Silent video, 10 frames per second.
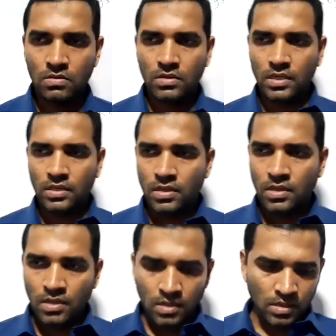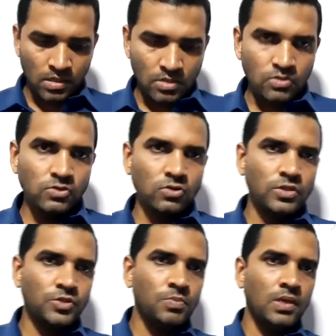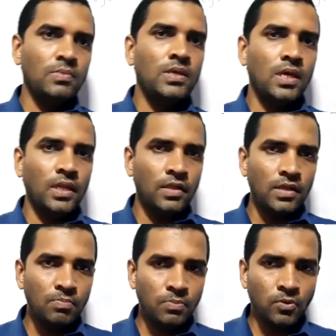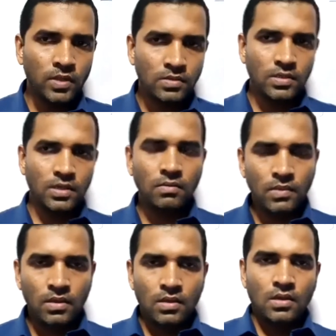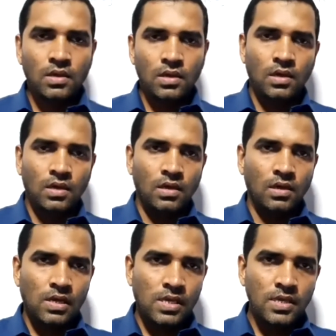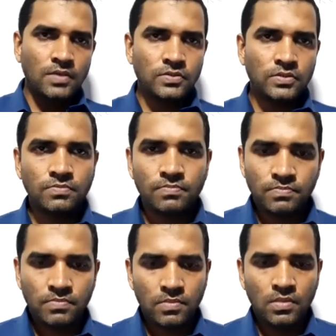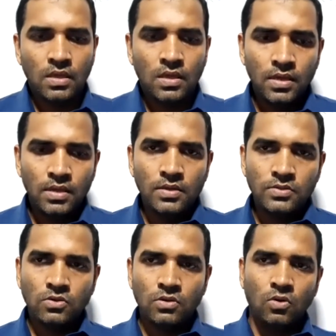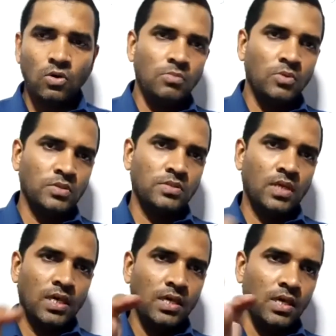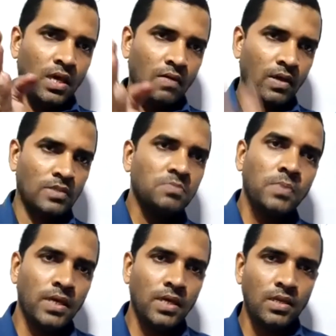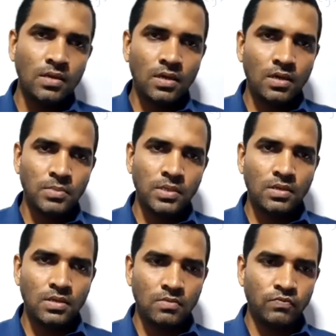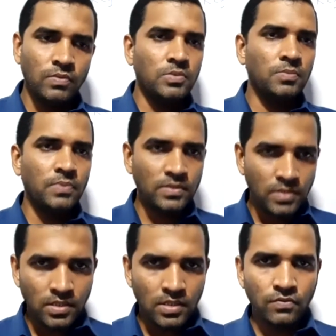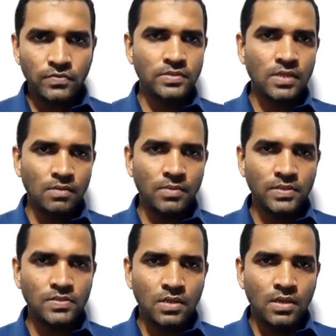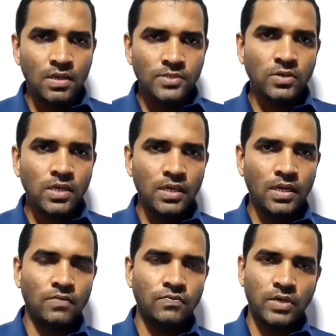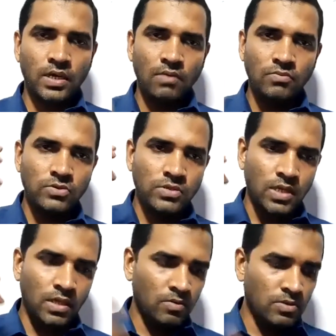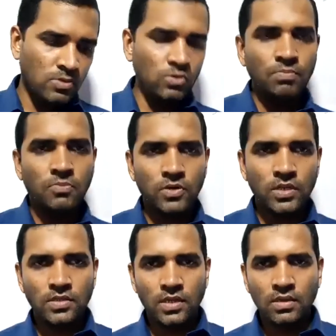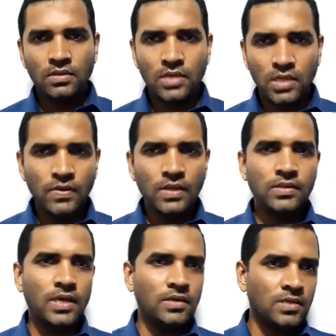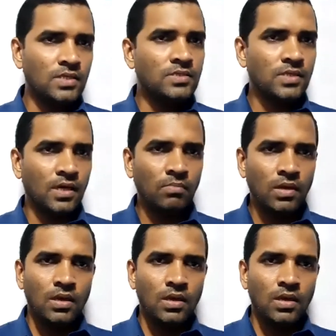Right? So this may be another important thing, keys. So almost I have explained 50% of the syllabus. So hereafter I have to take two important things. Definitely that takes time.